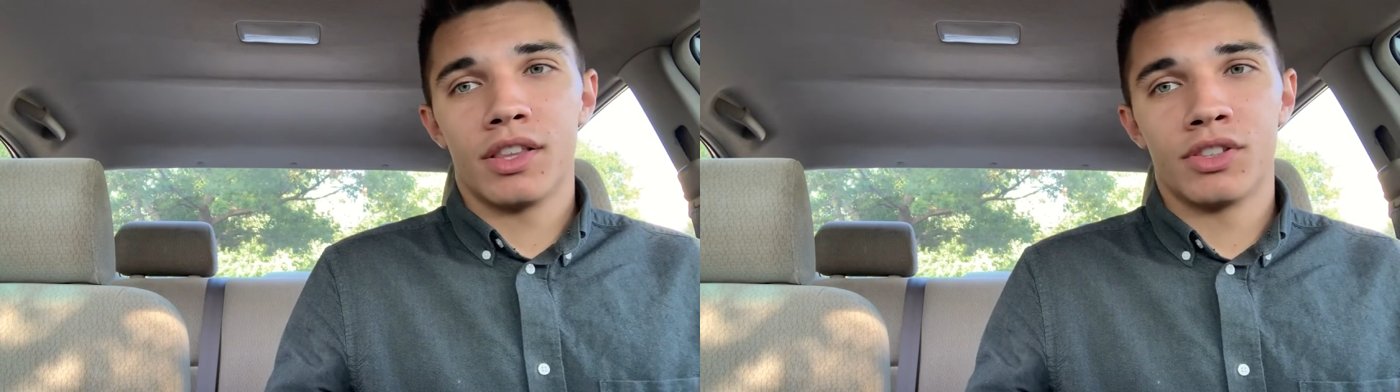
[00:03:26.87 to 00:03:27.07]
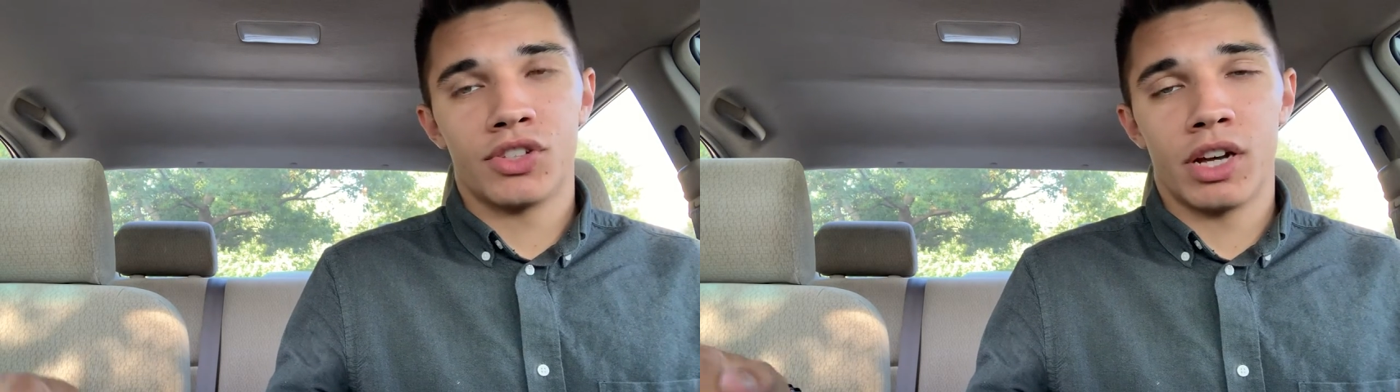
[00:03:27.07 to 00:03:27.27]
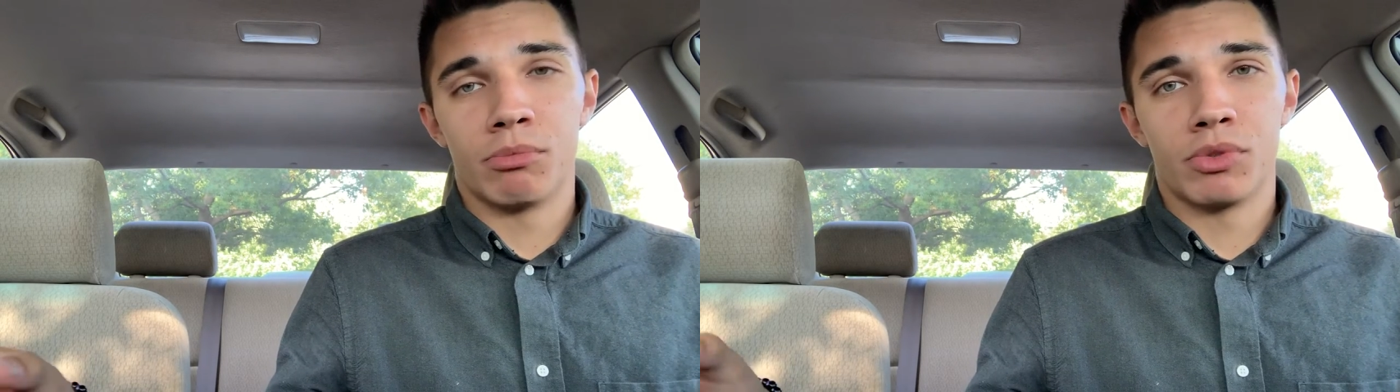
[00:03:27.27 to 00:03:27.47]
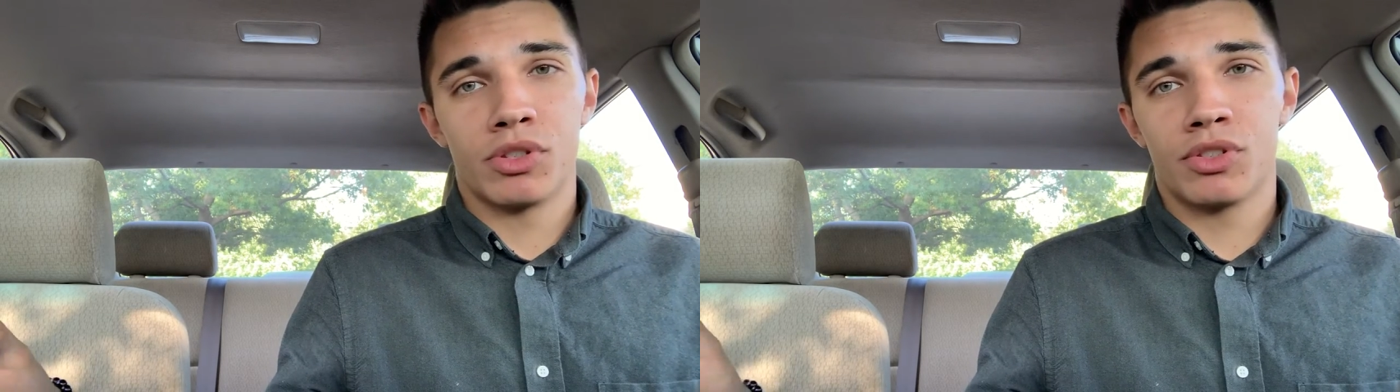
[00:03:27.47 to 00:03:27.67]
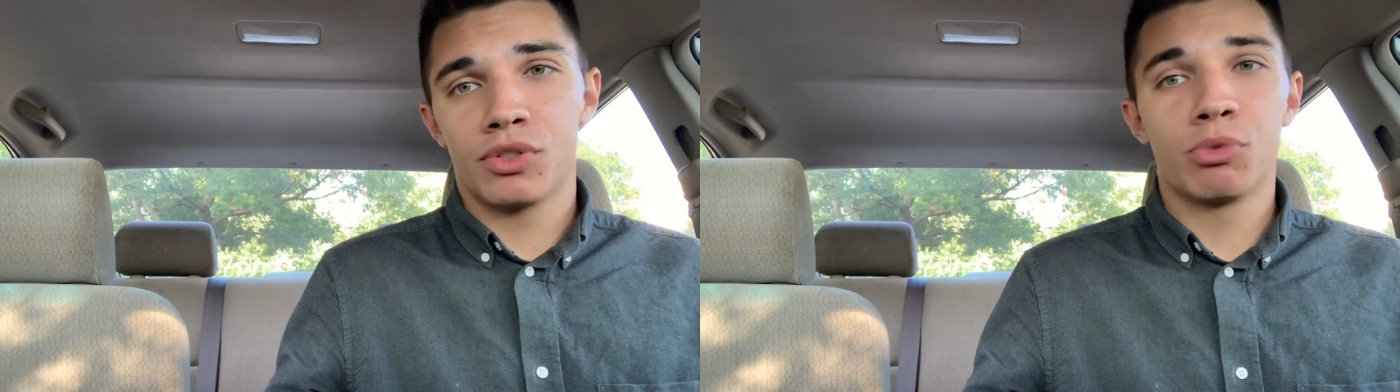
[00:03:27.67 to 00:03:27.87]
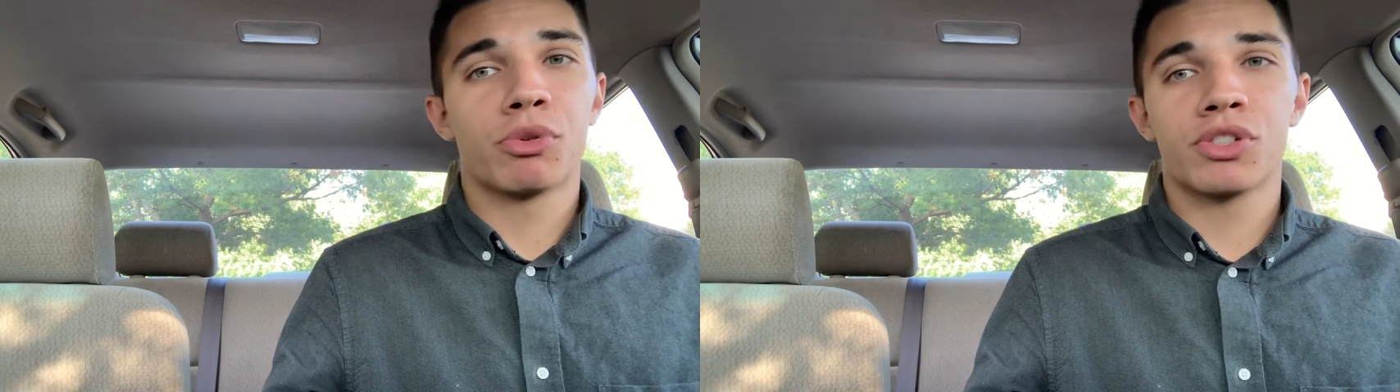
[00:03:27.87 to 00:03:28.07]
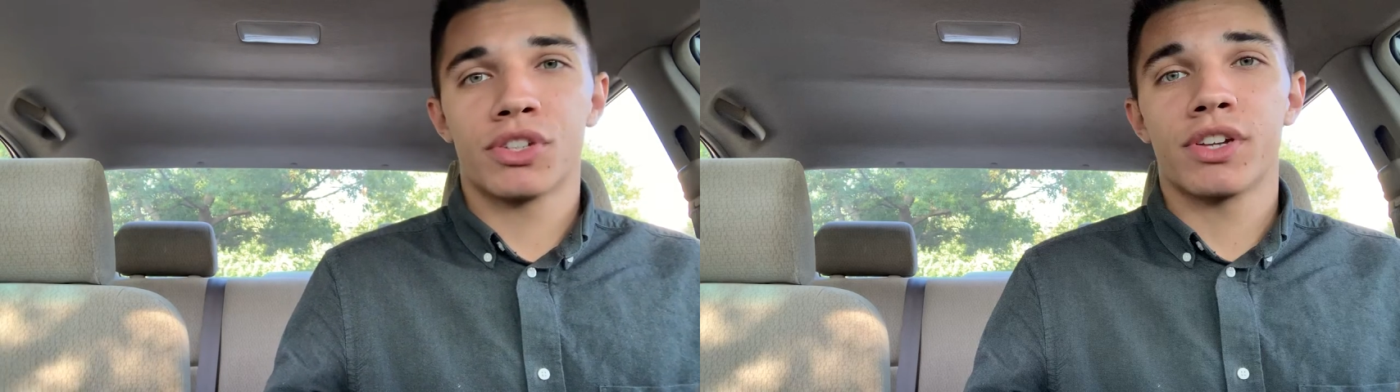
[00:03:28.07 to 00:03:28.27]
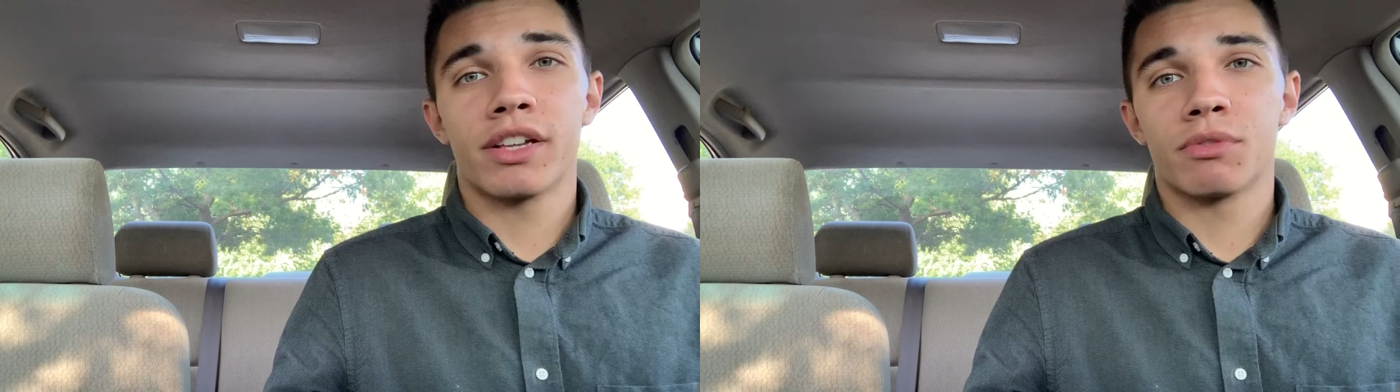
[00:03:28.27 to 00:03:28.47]
some super
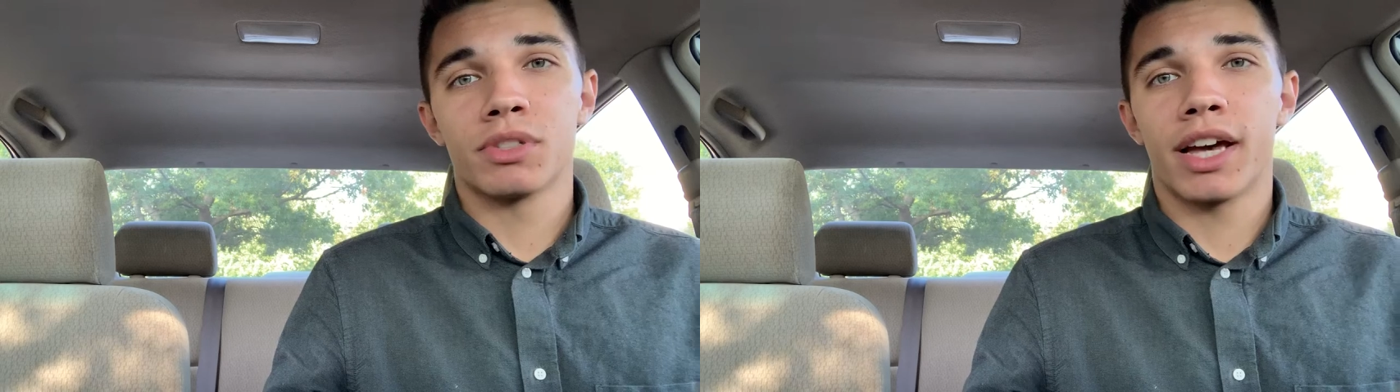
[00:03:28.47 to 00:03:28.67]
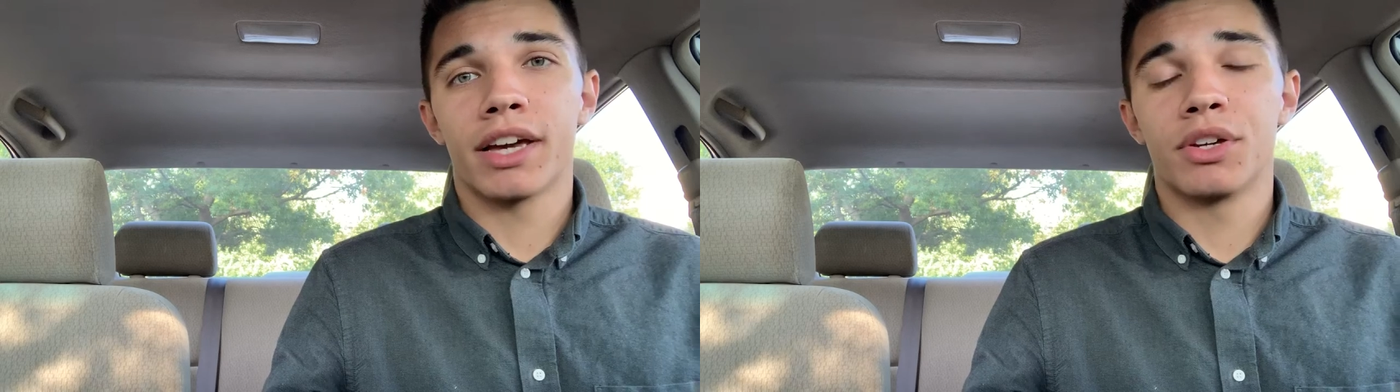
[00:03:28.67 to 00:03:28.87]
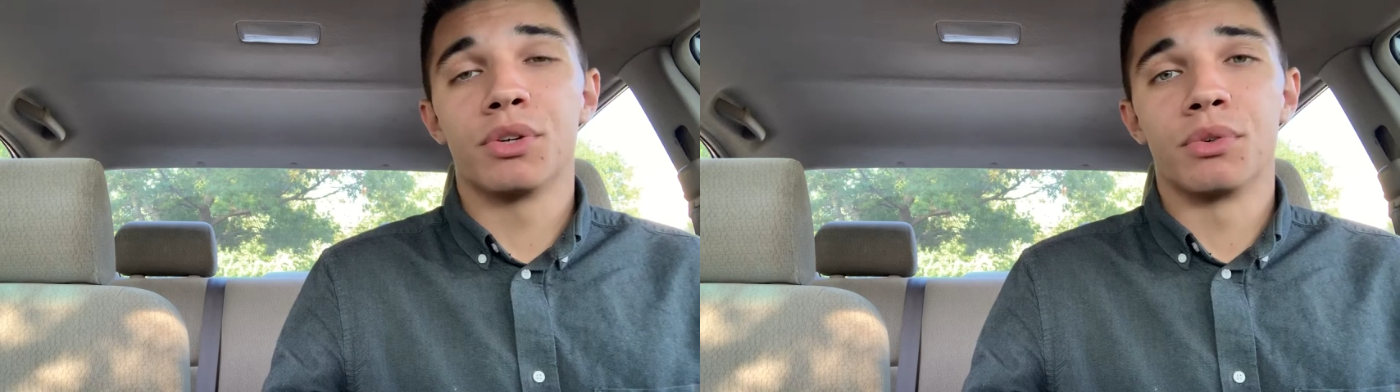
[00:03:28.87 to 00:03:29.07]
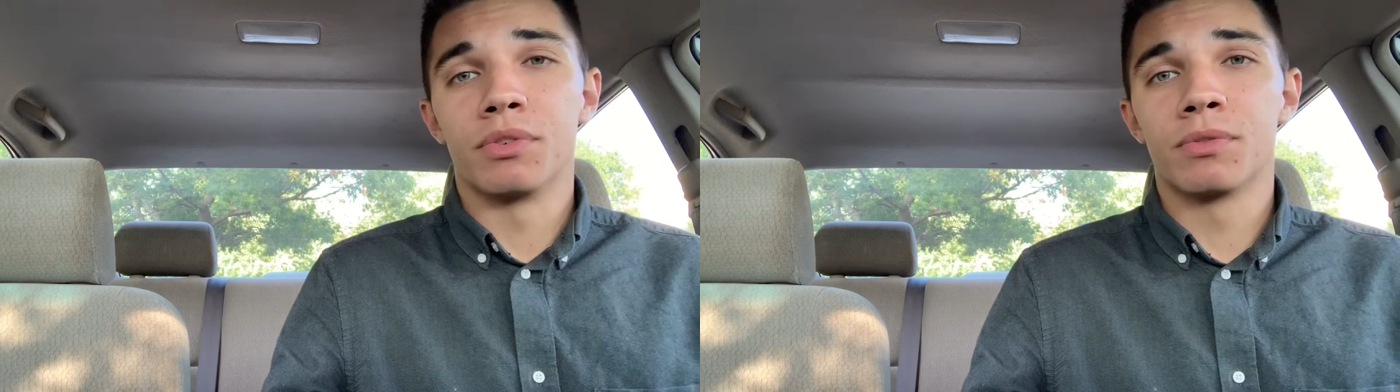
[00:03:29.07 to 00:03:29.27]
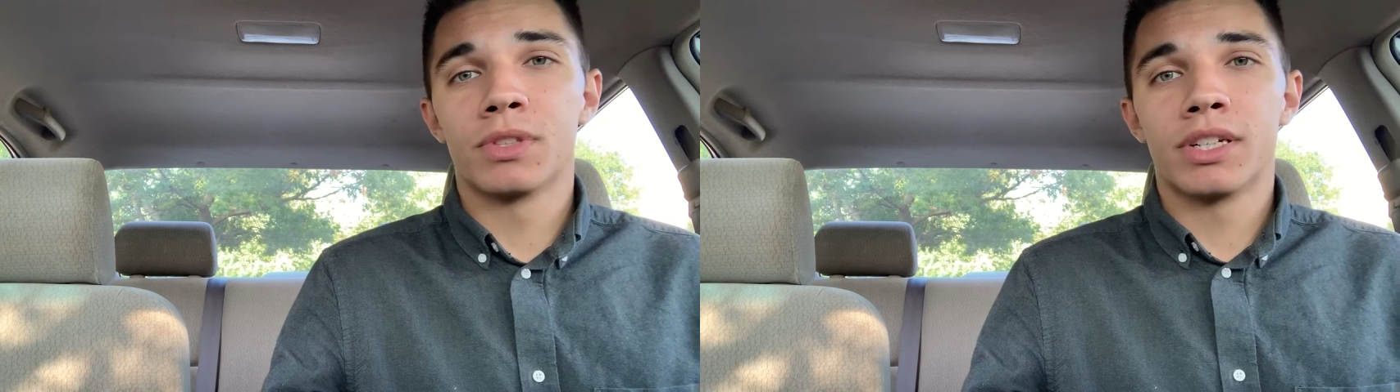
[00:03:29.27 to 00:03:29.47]
successful tycoon